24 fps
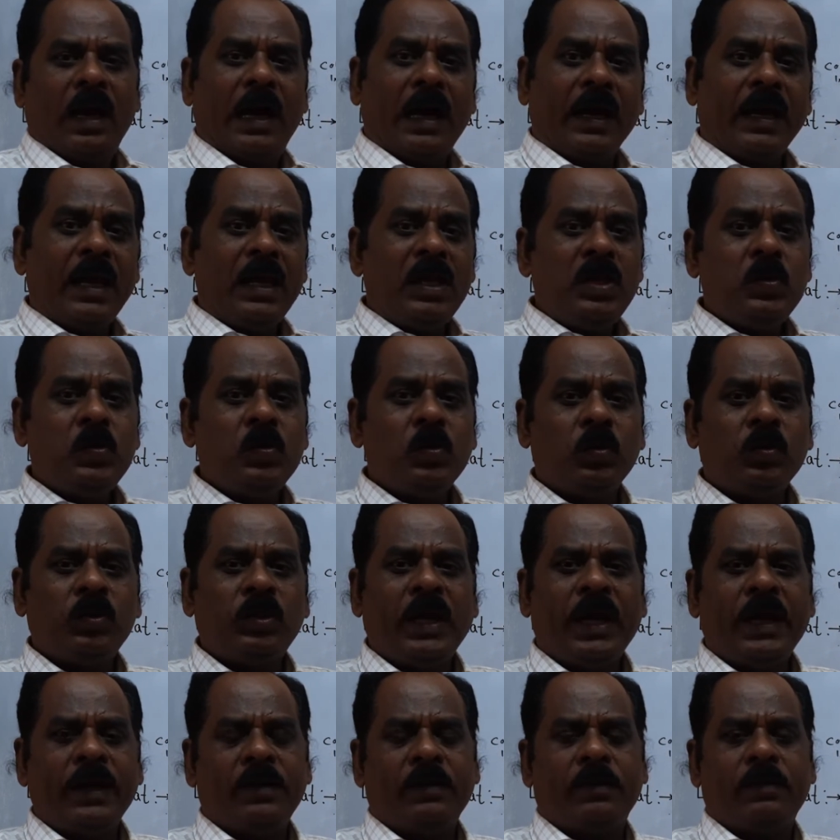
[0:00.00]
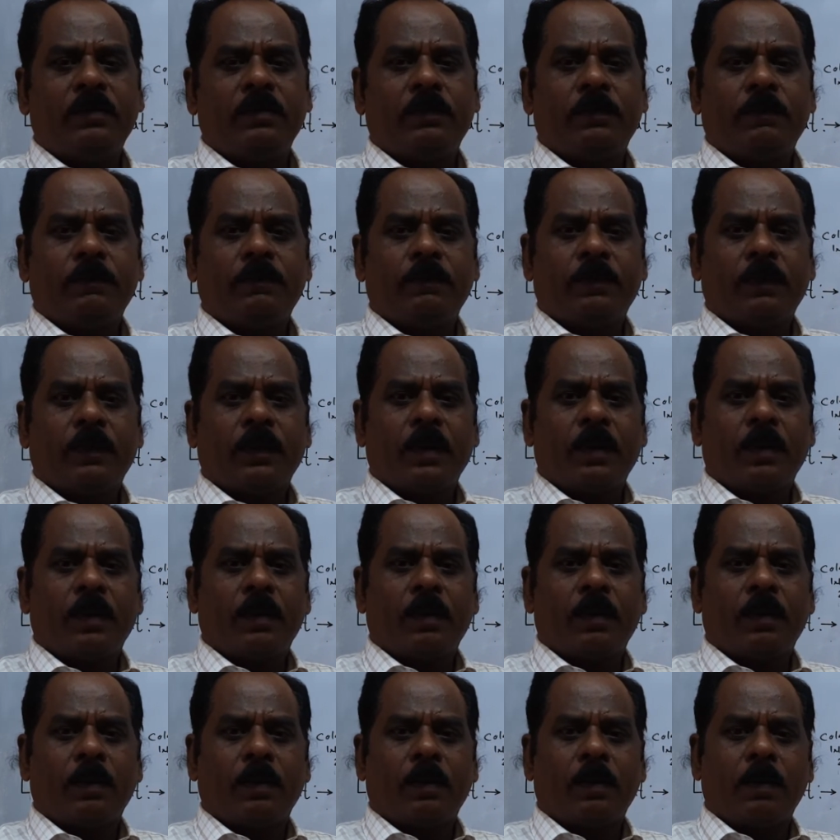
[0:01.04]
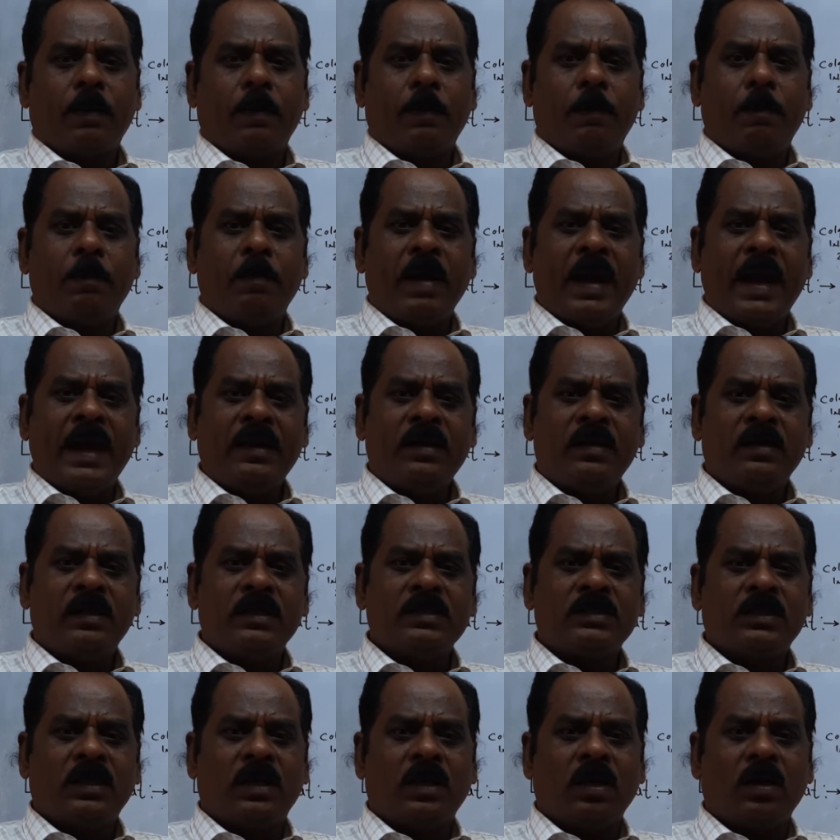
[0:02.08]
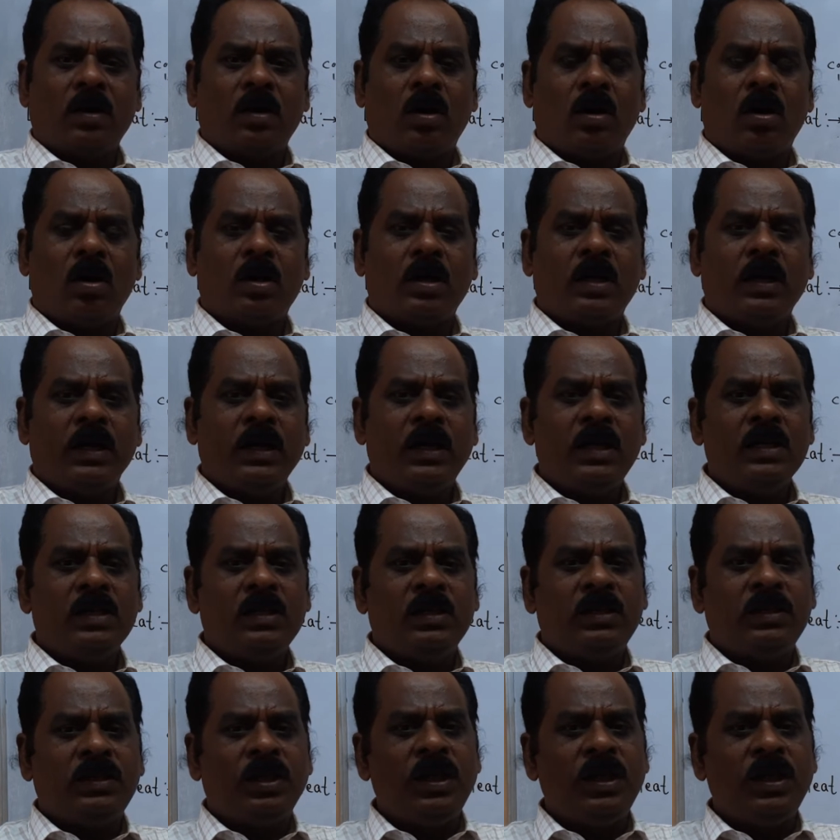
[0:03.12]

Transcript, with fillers: Again, you know that matters are occur in